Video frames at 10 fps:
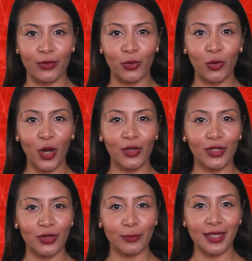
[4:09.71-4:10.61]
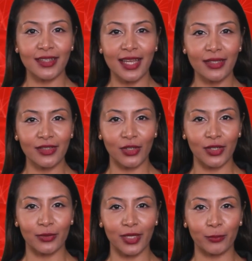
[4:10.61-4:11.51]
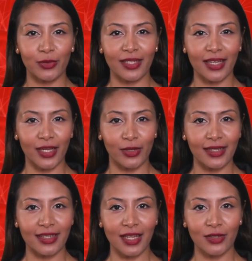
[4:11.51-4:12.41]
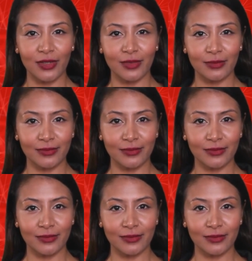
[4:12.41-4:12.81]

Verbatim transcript: require you to maintain certain minimum security standards.